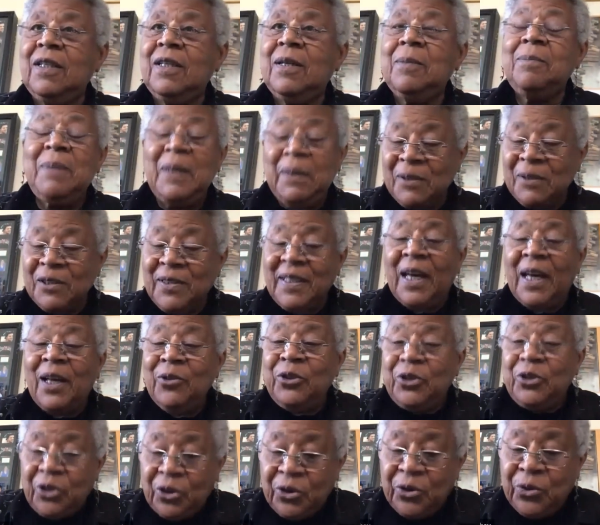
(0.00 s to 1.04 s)
People
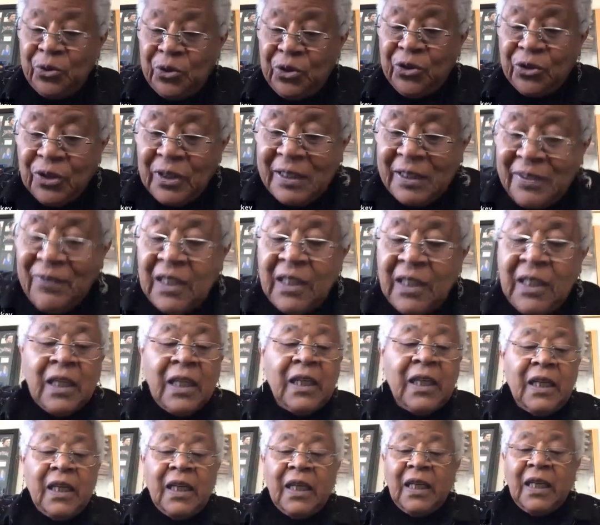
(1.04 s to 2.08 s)
tell you you're living
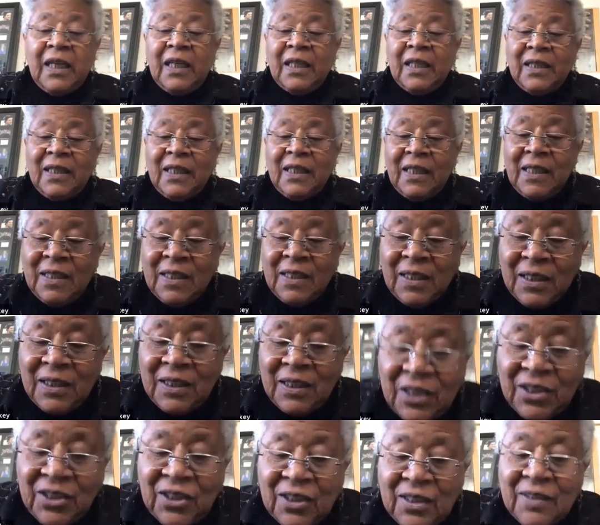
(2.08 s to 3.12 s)
in these
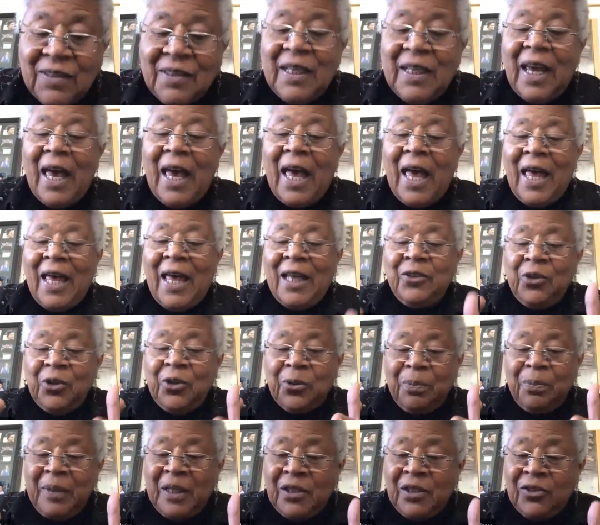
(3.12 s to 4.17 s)
conditions and
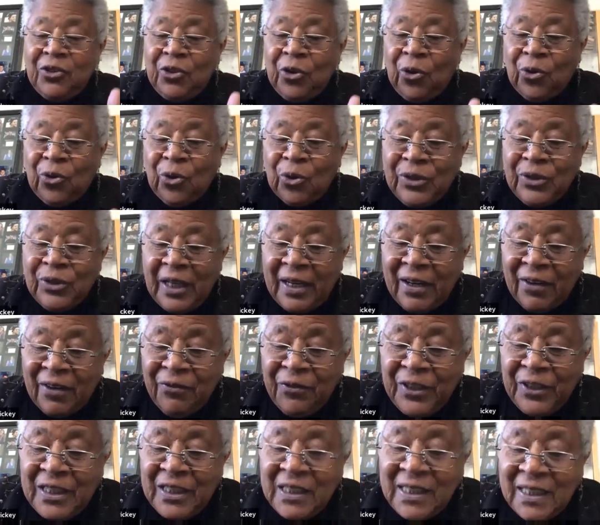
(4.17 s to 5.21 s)
you're being told
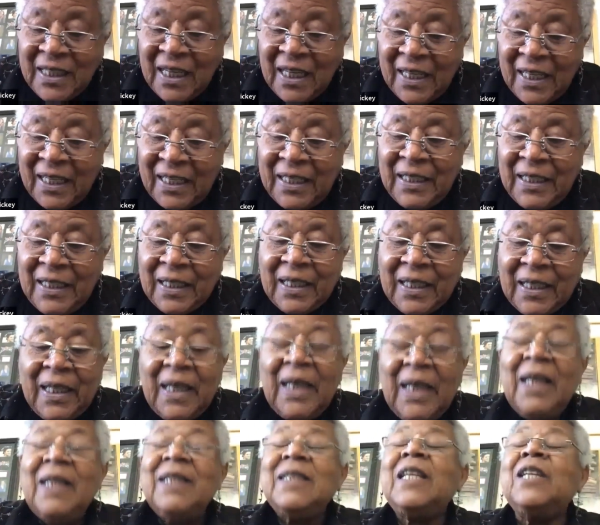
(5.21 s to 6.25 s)
every day
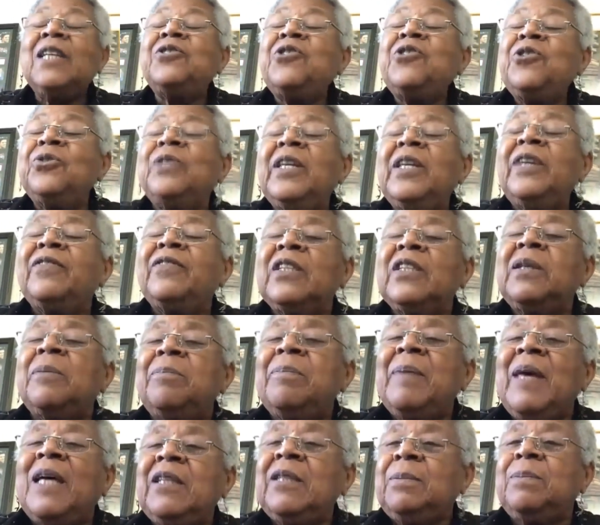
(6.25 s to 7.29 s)
that you live in the
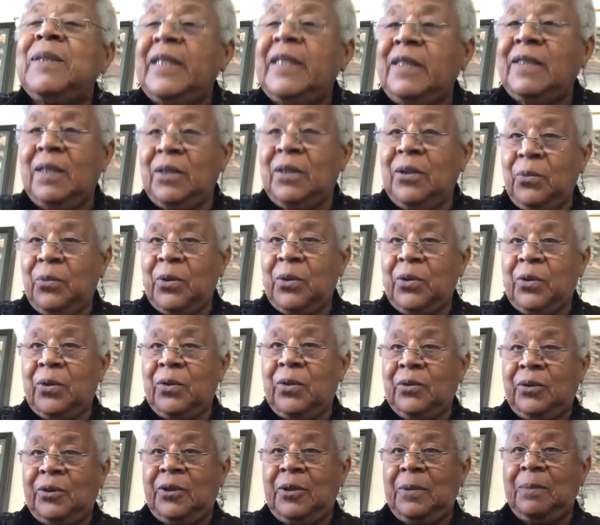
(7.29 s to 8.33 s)
best place in the world.